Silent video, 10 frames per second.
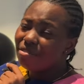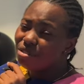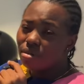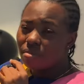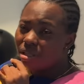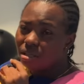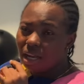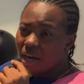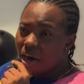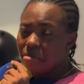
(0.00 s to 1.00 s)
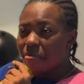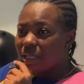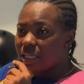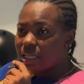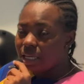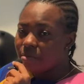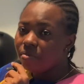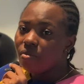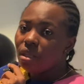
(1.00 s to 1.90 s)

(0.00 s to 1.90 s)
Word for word: something. I can't remember their name.